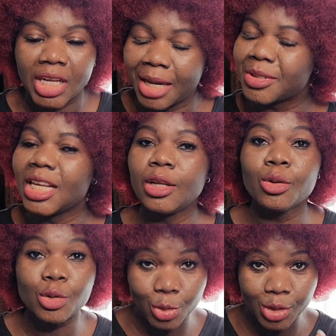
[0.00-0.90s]
I'm telling
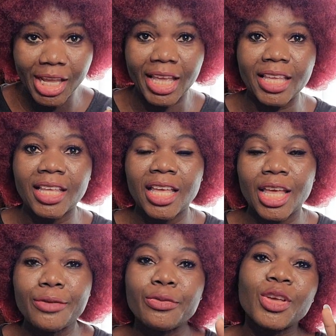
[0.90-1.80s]
you today, if you